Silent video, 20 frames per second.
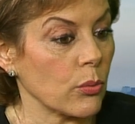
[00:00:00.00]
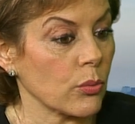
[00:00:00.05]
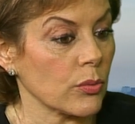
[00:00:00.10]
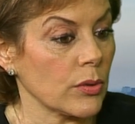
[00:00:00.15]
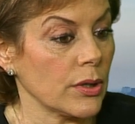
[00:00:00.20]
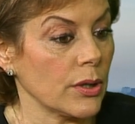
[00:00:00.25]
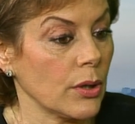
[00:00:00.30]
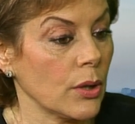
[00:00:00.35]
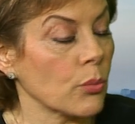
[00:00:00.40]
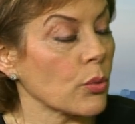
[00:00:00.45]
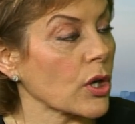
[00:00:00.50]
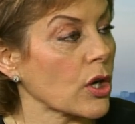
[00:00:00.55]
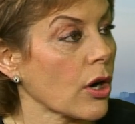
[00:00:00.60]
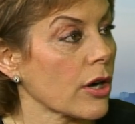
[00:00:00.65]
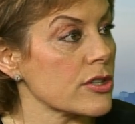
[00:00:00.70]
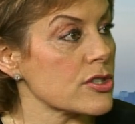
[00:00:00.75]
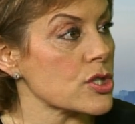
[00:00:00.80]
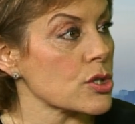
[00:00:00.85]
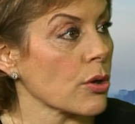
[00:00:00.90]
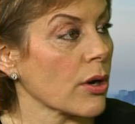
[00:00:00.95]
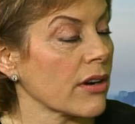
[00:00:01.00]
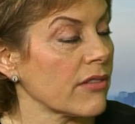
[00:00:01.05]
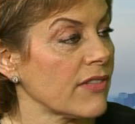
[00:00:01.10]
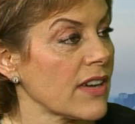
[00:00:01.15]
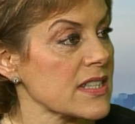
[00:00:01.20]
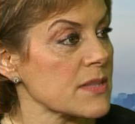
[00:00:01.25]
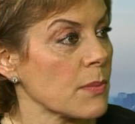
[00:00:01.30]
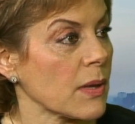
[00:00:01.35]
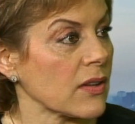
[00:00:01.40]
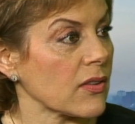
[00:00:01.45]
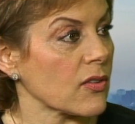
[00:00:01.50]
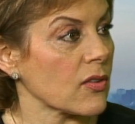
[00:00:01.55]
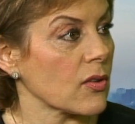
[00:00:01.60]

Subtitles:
in regards to our investments.